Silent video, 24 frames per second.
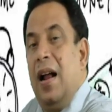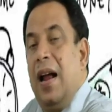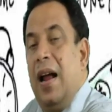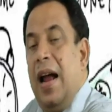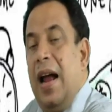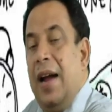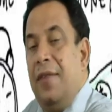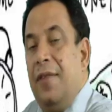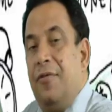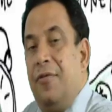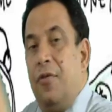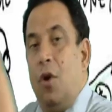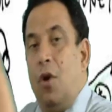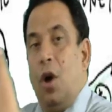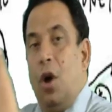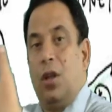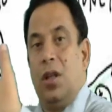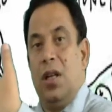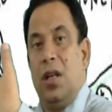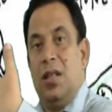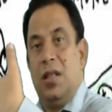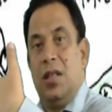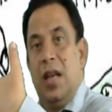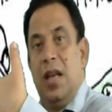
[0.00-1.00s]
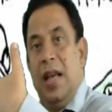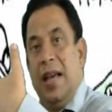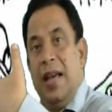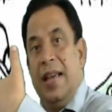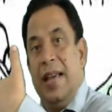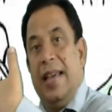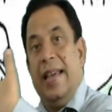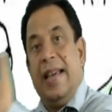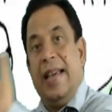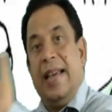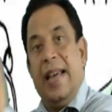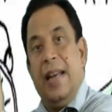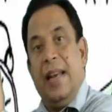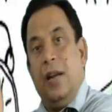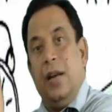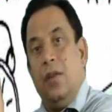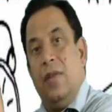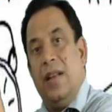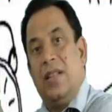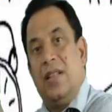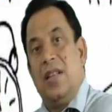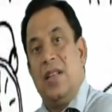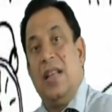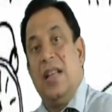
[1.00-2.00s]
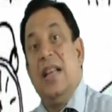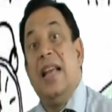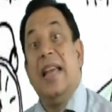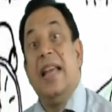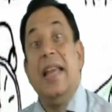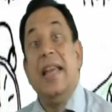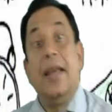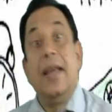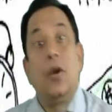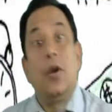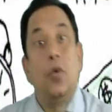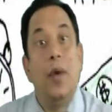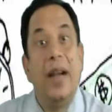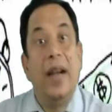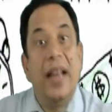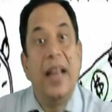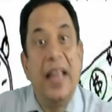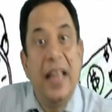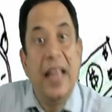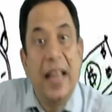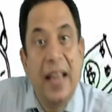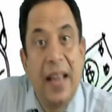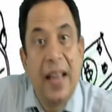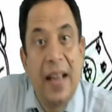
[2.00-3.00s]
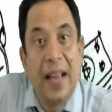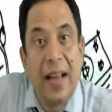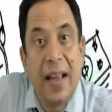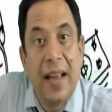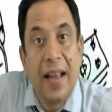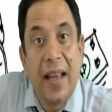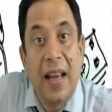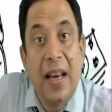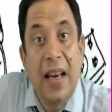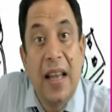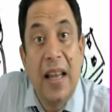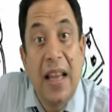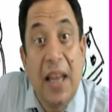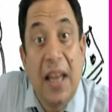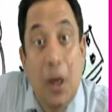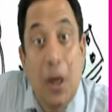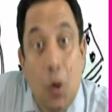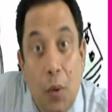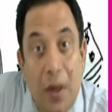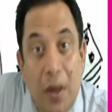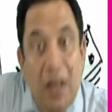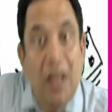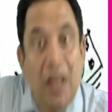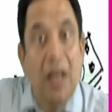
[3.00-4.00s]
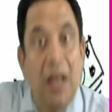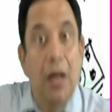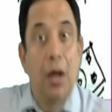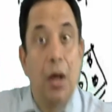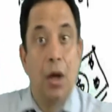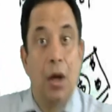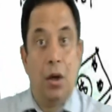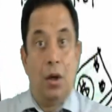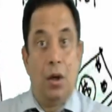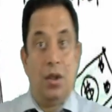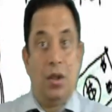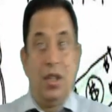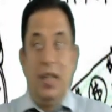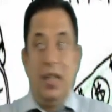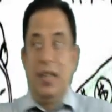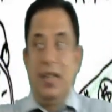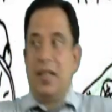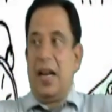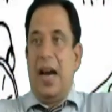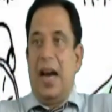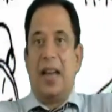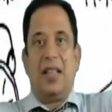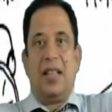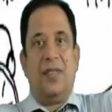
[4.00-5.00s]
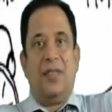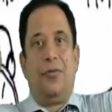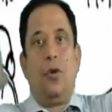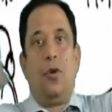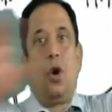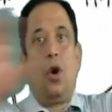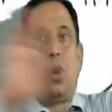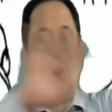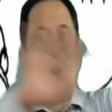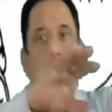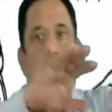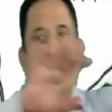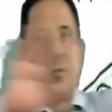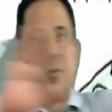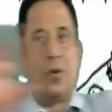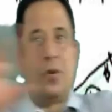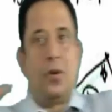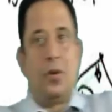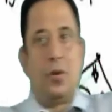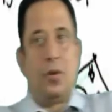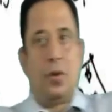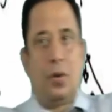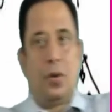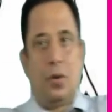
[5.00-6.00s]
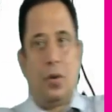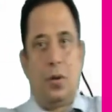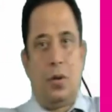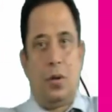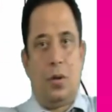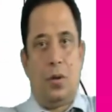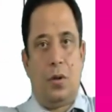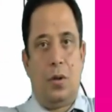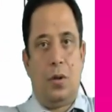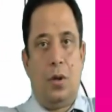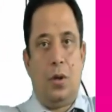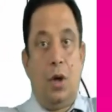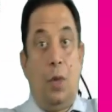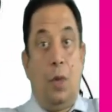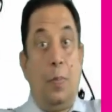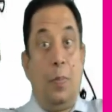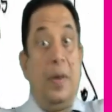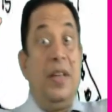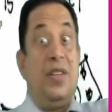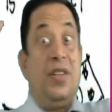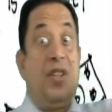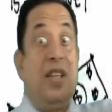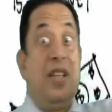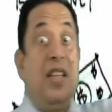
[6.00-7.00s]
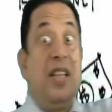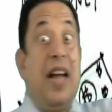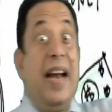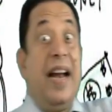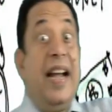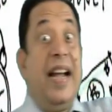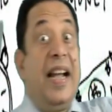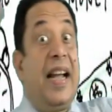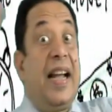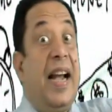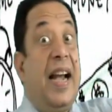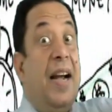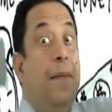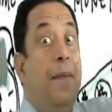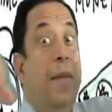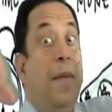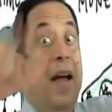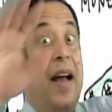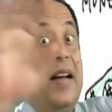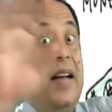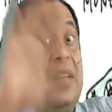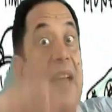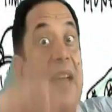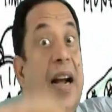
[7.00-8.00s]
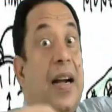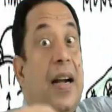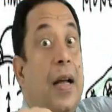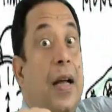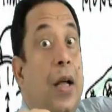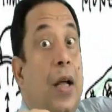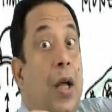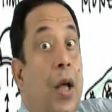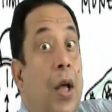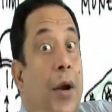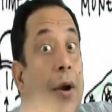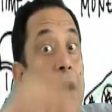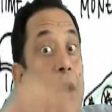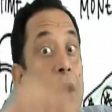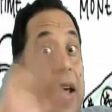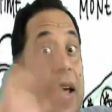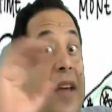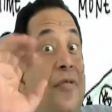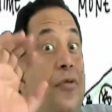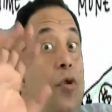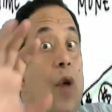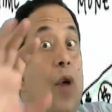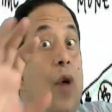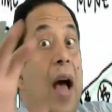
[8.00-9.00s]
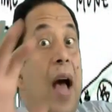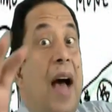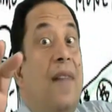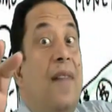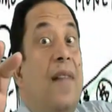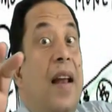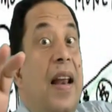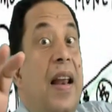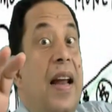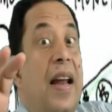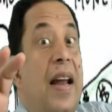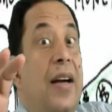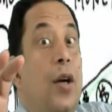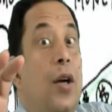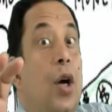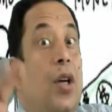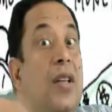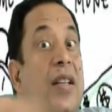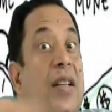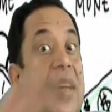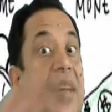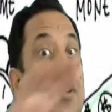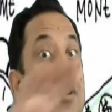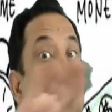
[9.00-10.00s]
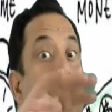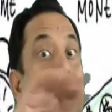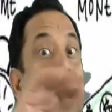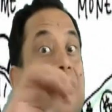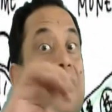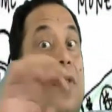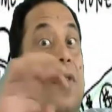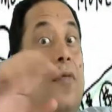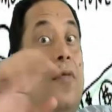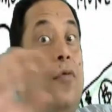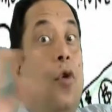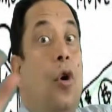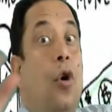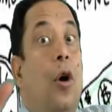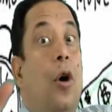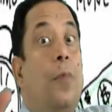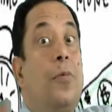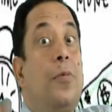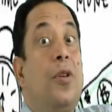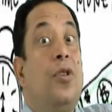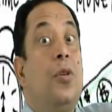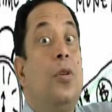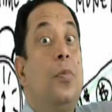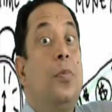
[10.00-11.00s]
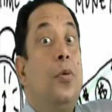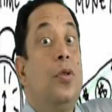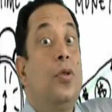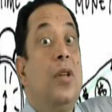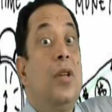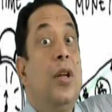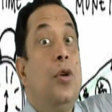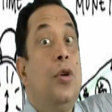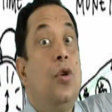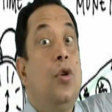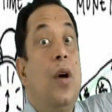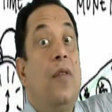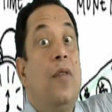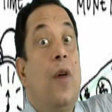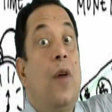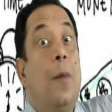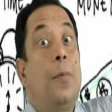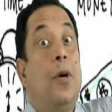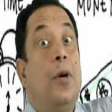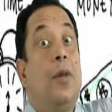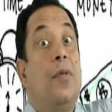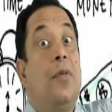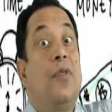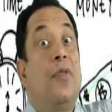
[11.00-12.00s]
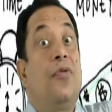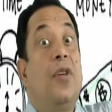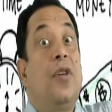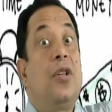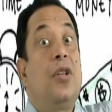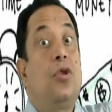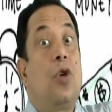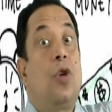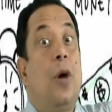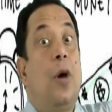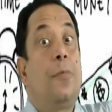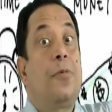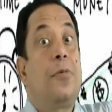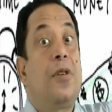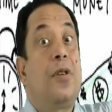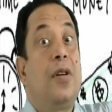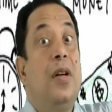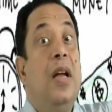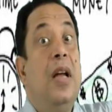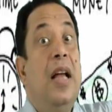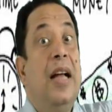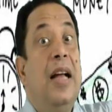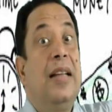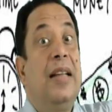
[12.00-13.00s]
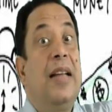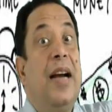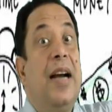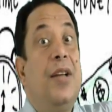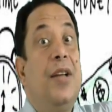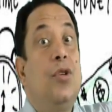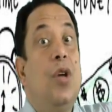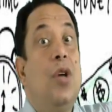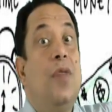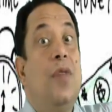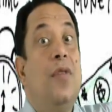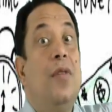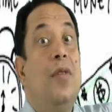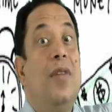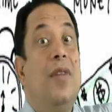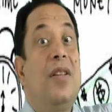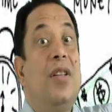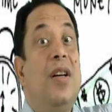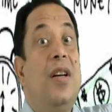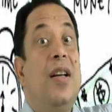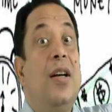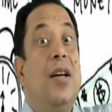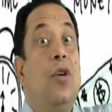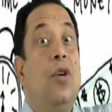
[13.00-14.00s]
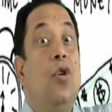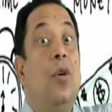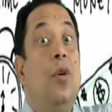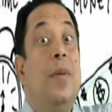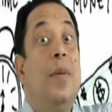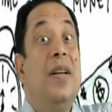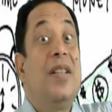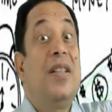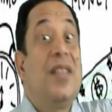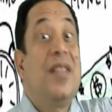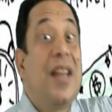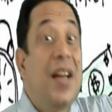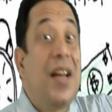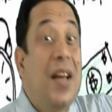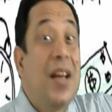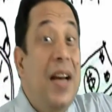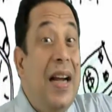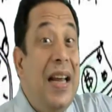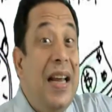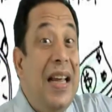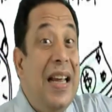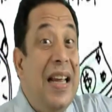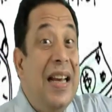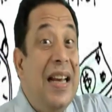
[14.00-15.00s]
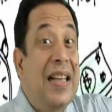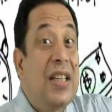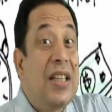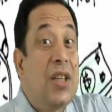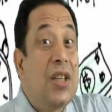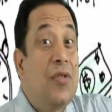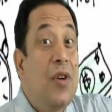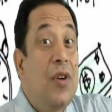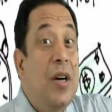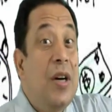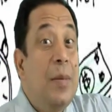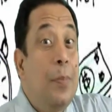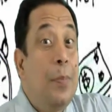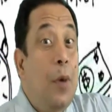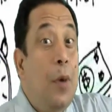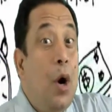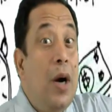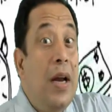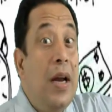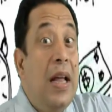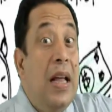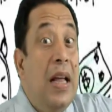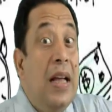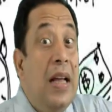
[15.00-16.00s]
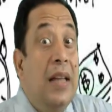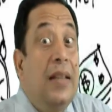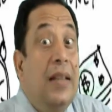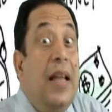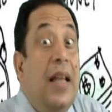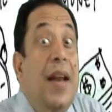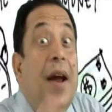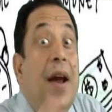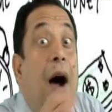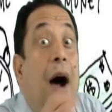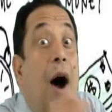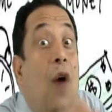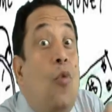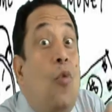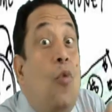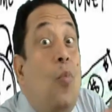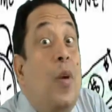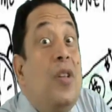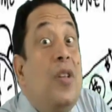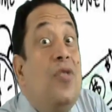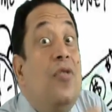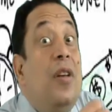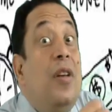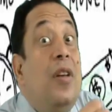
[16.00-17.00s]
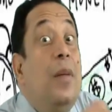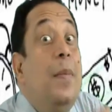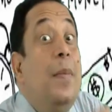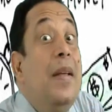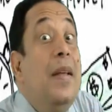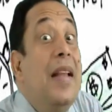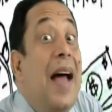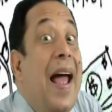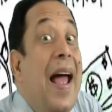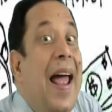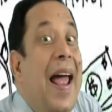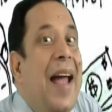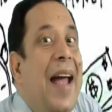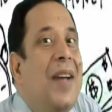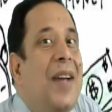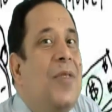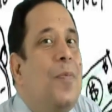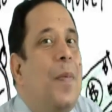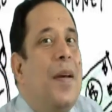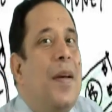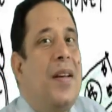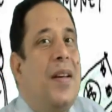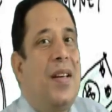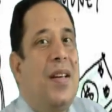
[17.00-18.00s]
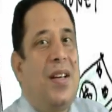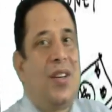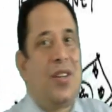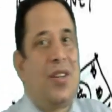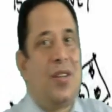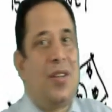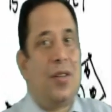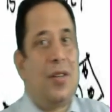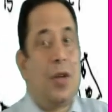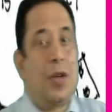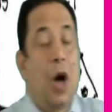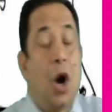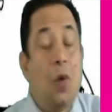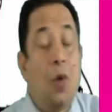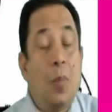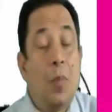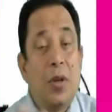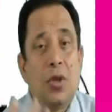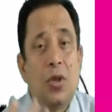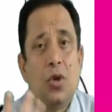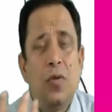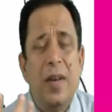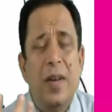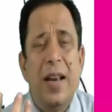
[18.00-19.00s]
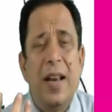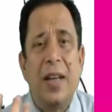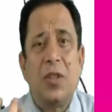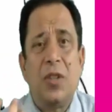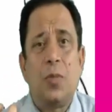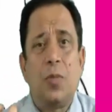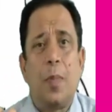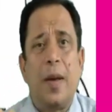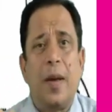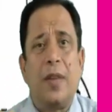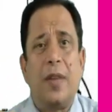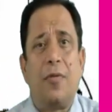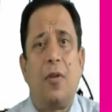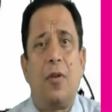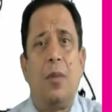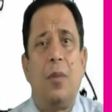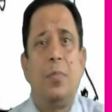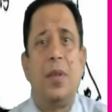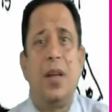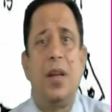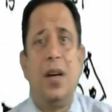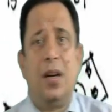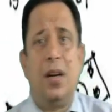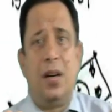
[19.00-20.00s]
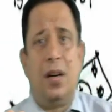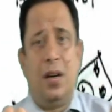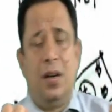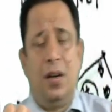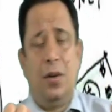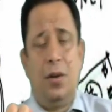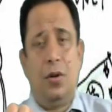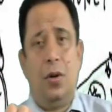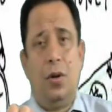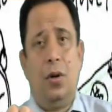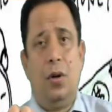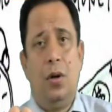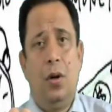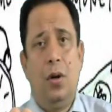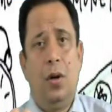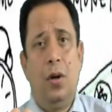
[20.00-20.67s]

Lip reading: And fourth is he can invest in equity. Now these are the four options. Now please see the intent behind that. Now if you have $1 lakh and you have the four options, supposing you have opted for first option, that is you have invested in a government security, in a sovereign bond, then how much will be the expectations? How much you will expect from there?